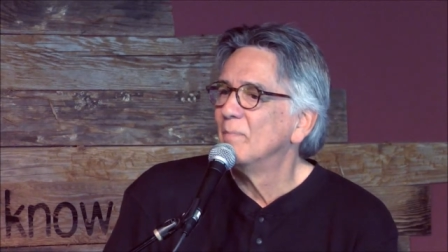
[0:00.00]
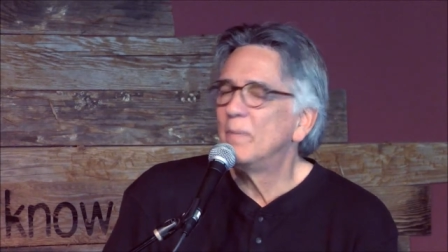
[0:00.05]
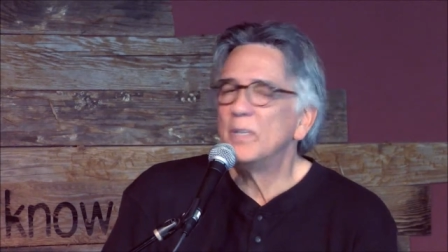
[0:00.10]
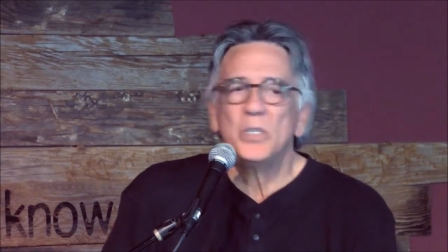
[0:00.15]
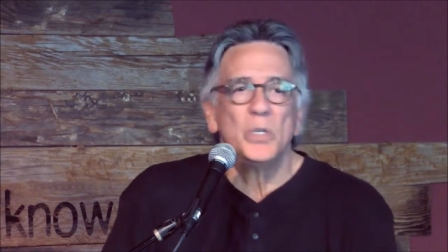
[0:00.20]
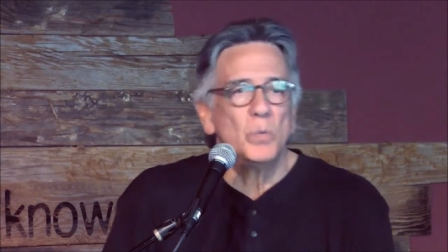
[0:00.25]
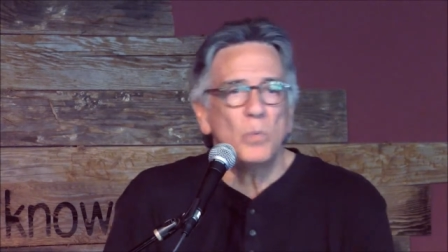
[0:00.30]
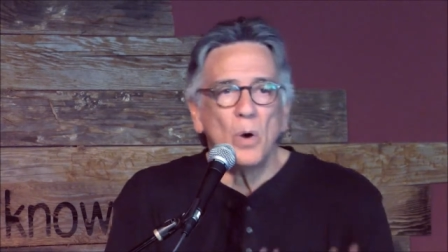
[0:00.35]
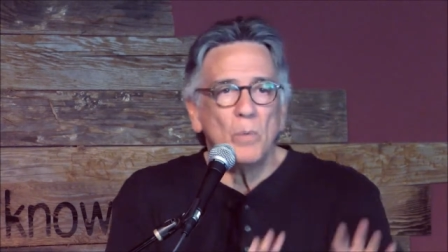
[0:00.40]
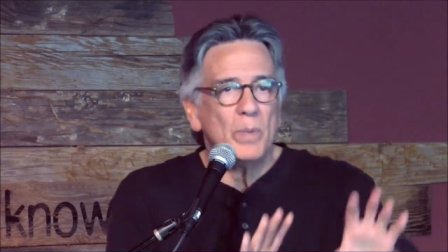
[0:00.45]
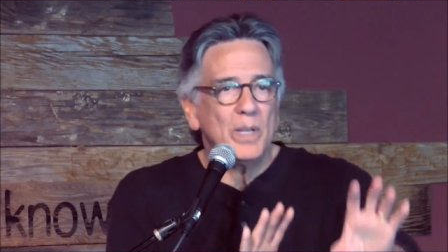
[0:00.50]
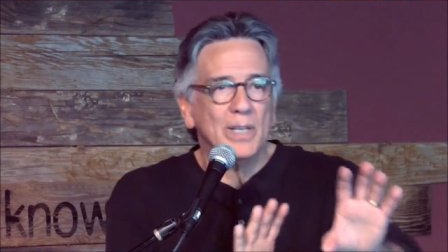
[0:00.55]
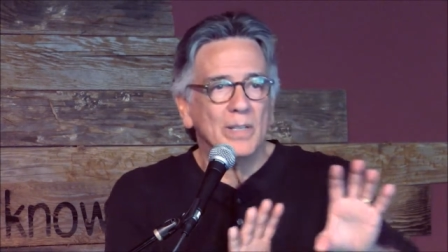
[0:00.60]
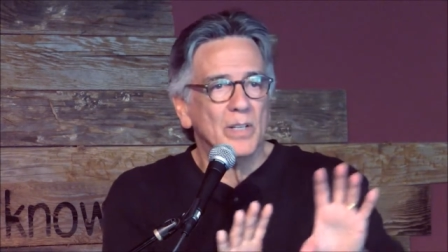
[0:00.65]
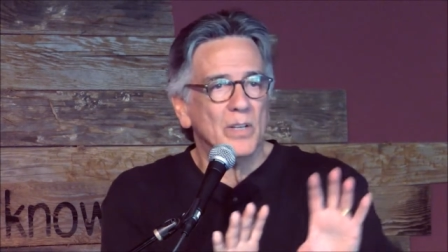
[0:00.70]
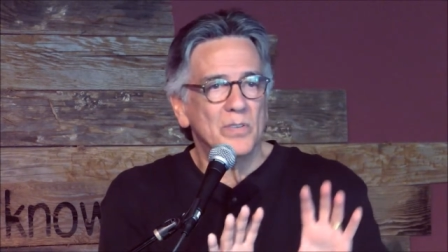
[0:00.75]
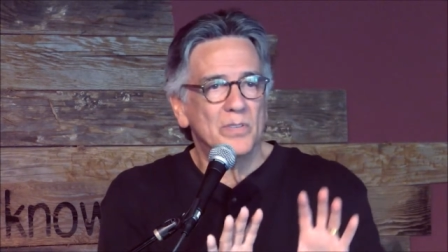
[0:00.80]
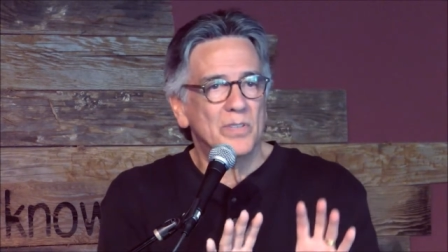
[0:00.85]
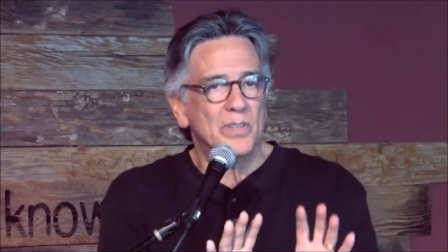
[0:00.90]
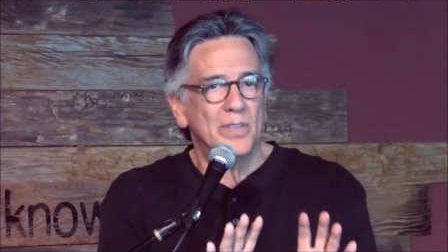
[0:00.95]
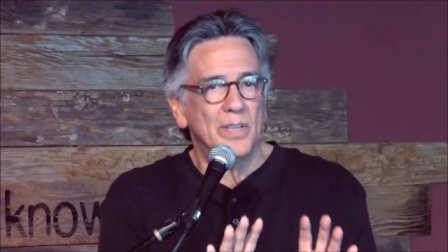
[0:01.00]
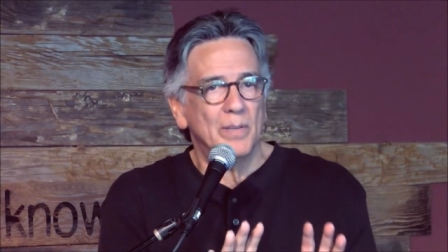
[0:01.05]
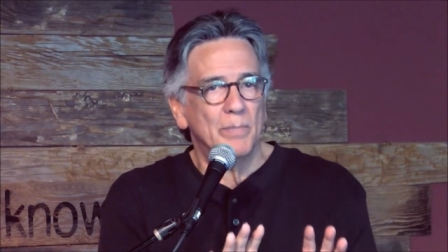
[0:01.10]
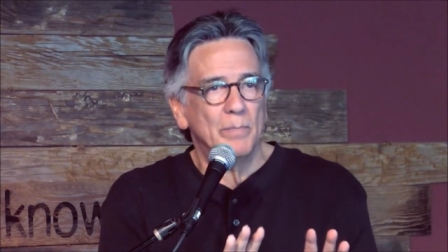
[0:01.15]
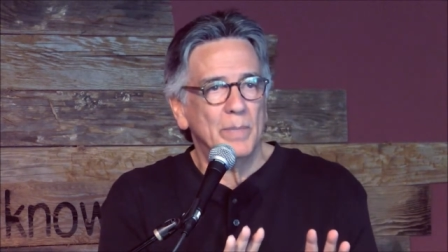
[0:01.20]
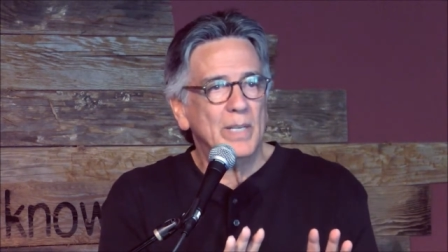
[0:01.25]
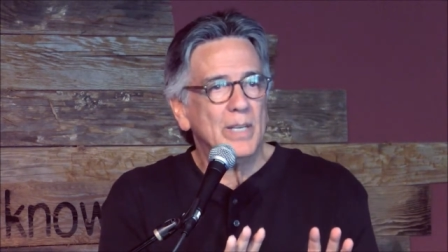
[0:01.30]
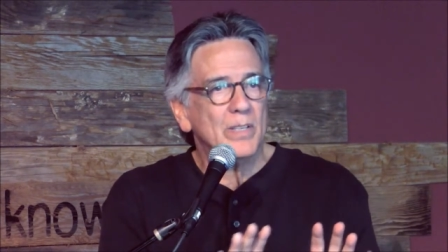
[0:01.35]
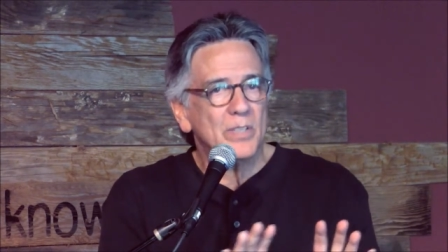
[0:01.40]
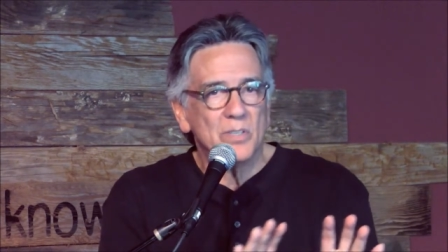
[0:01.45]
But you won't be close to
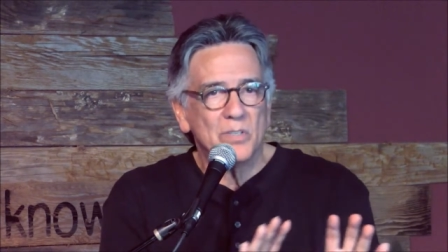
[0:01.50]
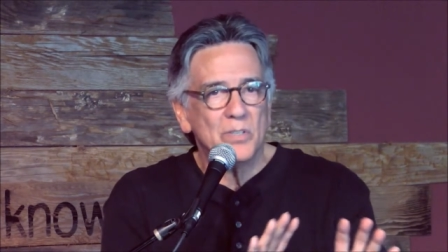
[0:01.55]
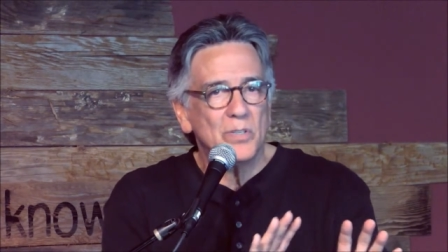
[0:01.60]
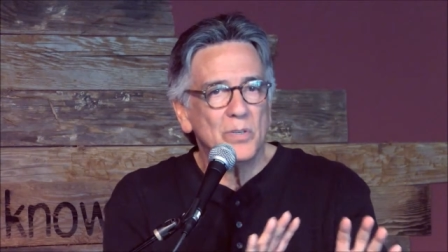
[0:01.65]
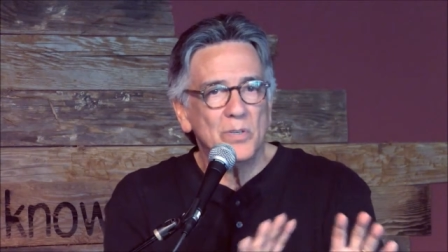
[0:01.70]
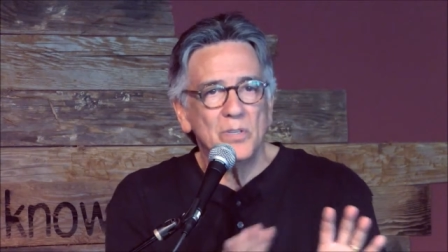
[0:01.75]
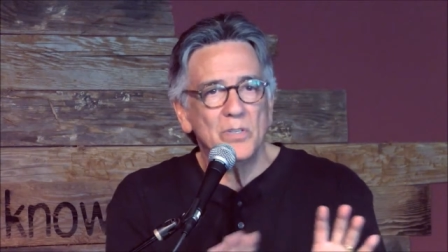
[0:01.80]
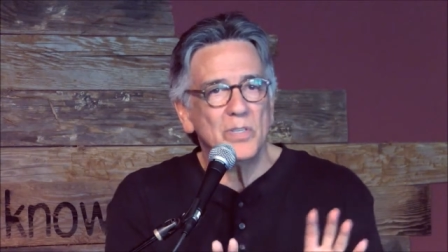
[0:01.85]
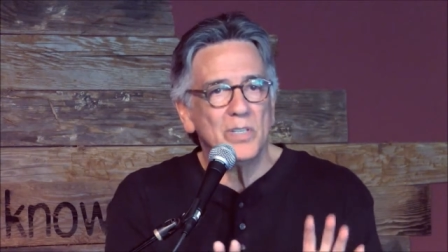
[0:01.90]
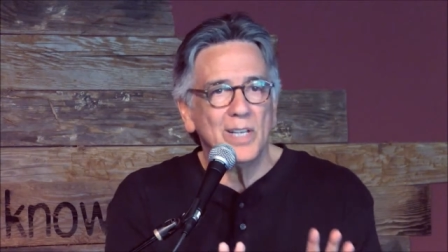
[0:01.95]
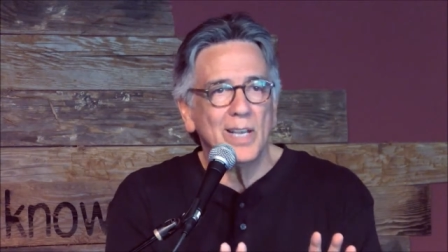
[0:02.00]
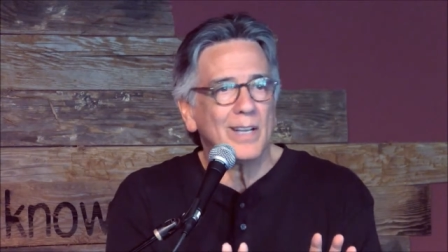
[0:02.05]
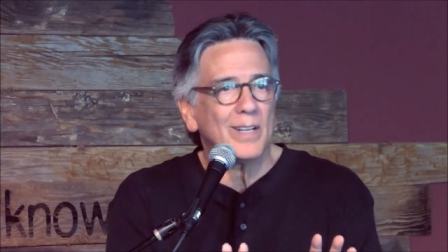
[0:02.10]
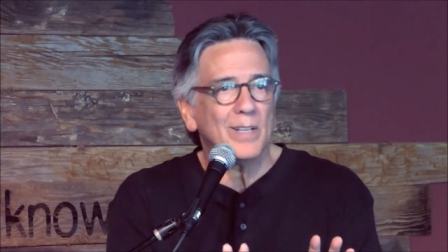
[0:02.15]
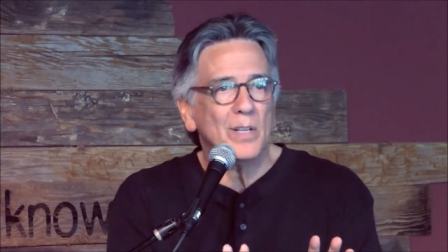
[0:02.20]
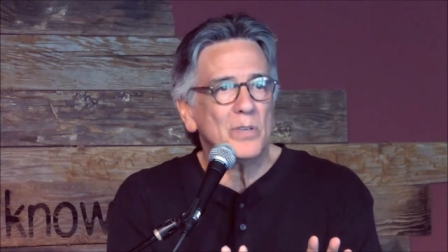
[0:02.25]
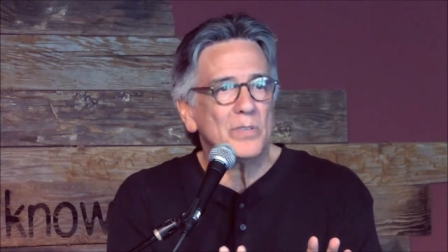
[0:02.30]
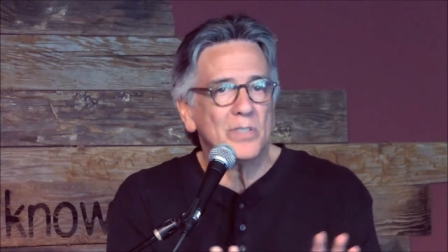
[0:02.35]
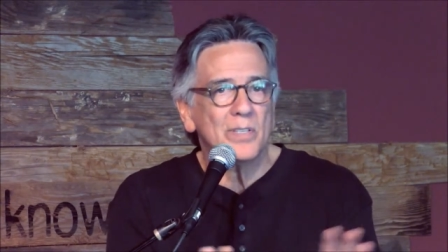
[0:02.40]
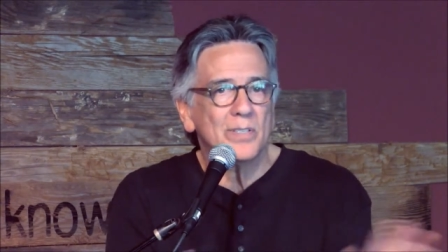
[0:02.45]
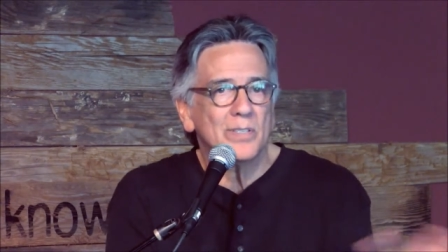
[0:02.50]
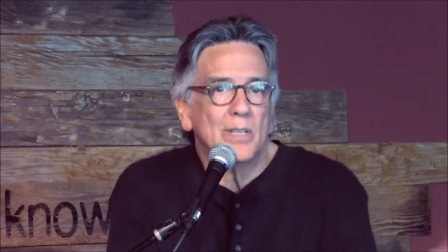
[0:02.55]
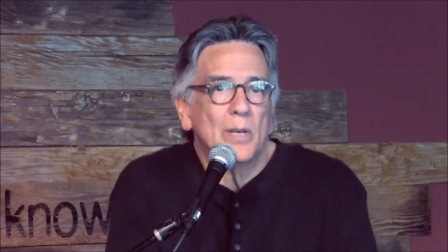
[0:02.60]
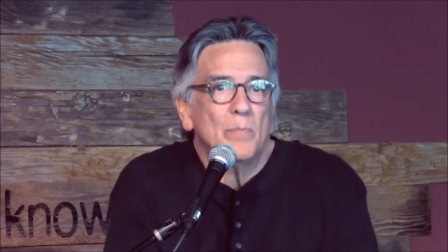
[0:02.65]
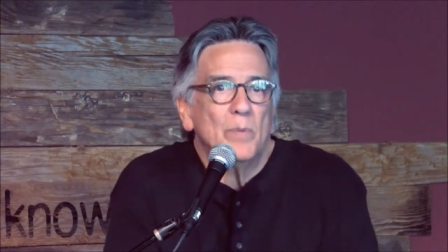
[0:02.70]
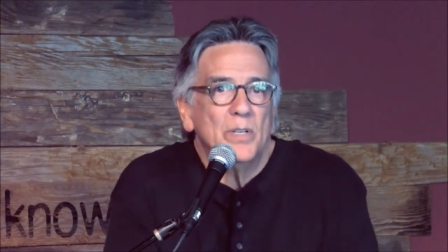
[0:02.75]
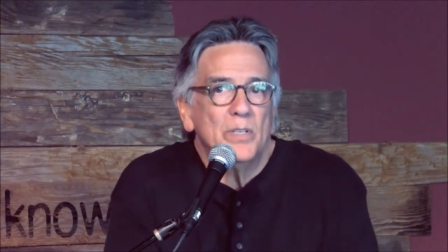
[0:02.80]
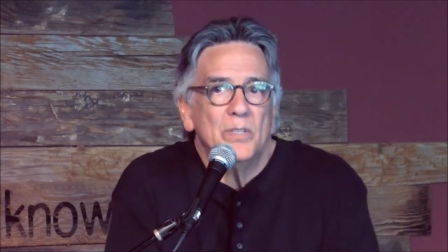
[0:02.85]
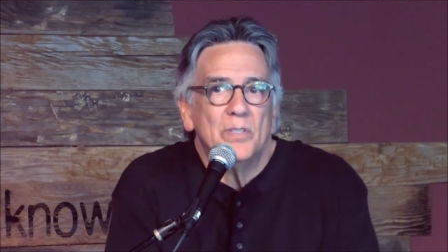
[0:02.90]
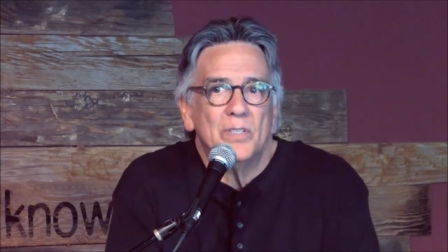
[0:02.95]
them because as soon as you get close to
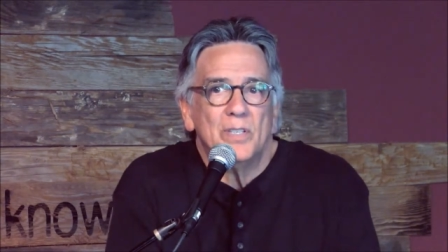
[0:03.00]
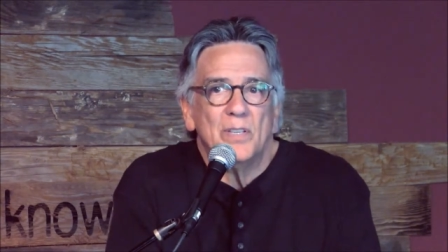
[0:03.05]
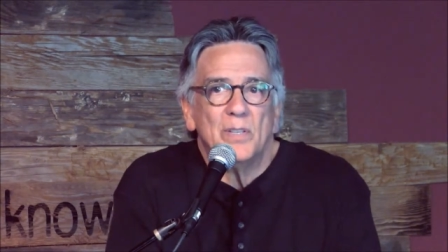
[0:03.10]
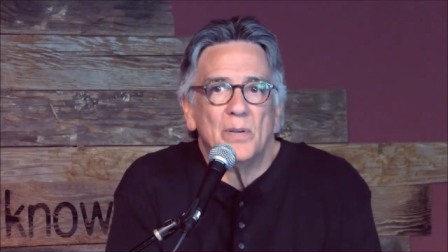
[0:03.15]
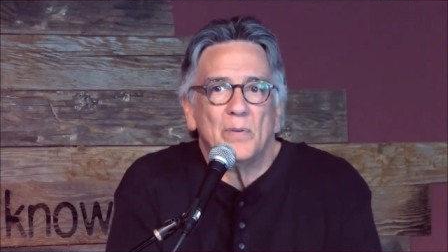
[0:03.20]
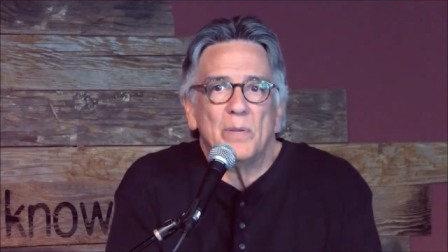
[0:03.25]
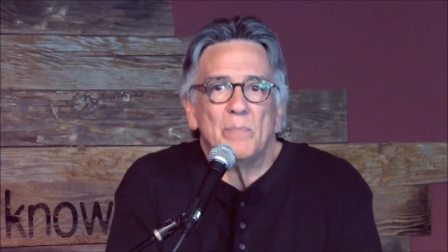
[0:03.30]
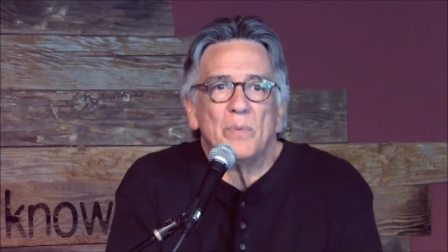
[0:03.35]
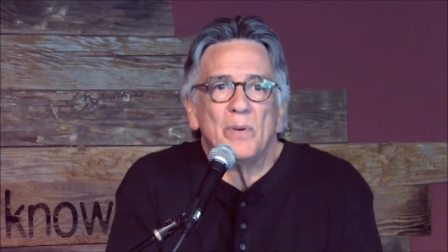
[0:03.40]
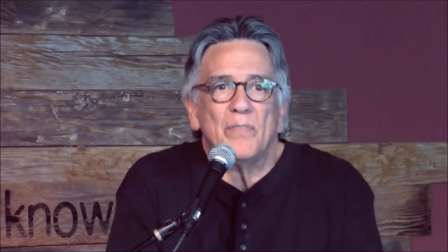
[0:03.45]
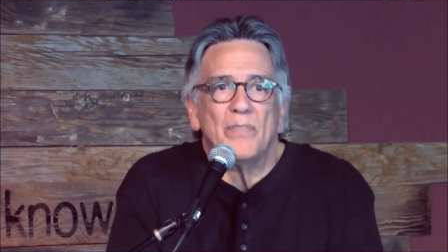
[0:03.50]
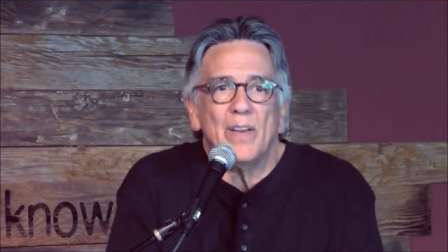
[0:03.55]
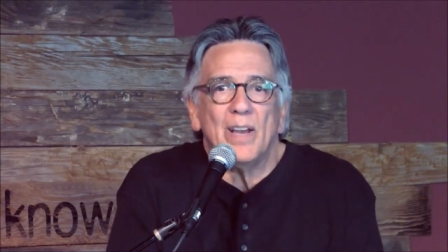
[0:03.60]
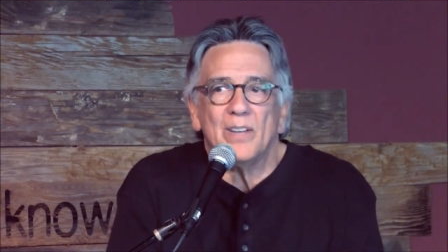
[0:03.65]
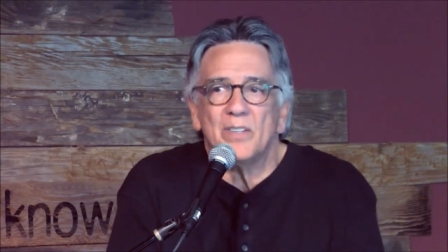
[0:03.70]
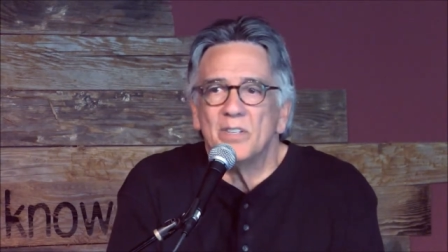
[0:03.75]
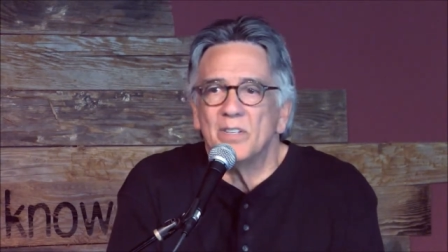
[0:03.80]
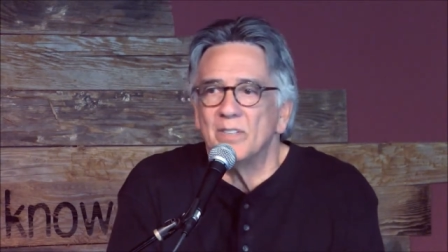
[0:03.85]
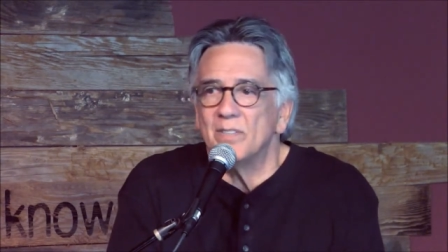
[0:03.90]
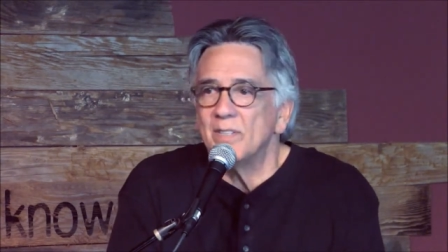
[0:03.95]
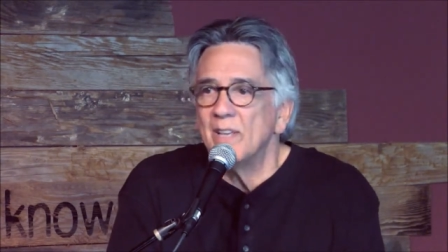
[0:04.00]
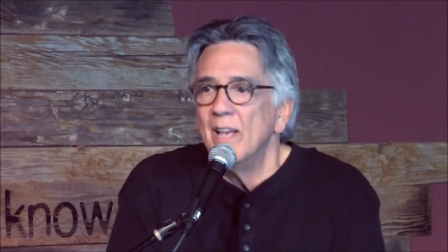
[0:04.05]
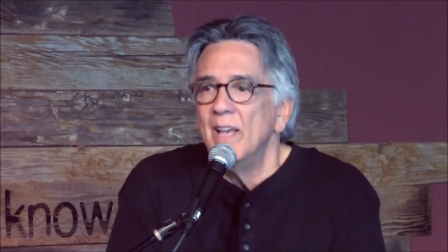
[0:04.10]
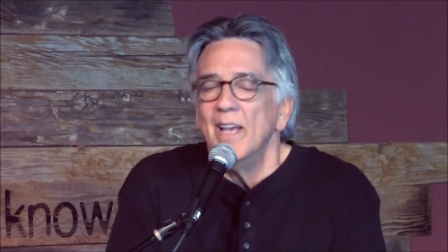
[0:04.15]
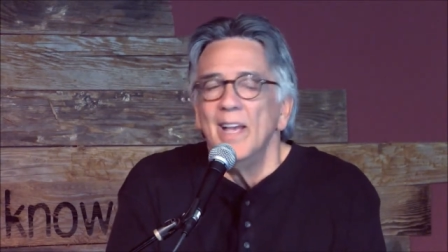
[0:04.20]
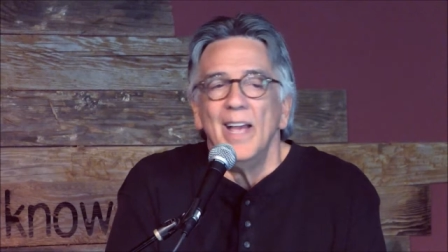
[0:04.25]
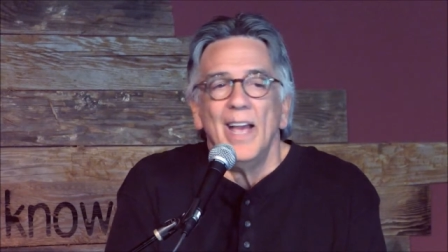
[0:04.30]
someone, you see their imperfections.